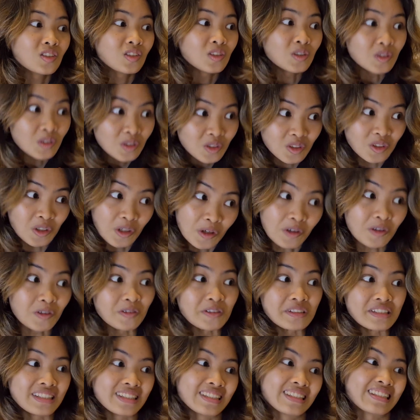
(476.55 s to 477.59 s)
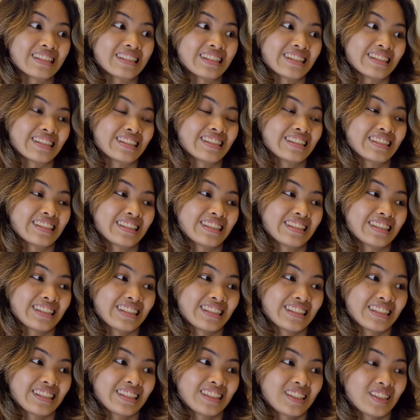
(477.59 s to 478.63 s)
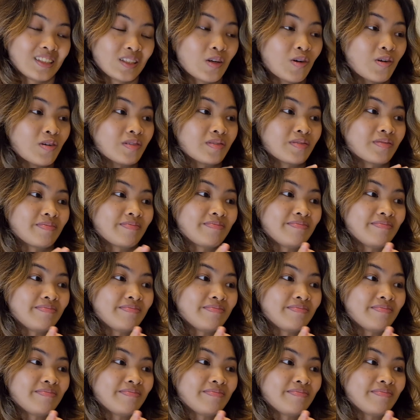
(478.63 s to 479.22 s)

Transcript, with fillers: to use. So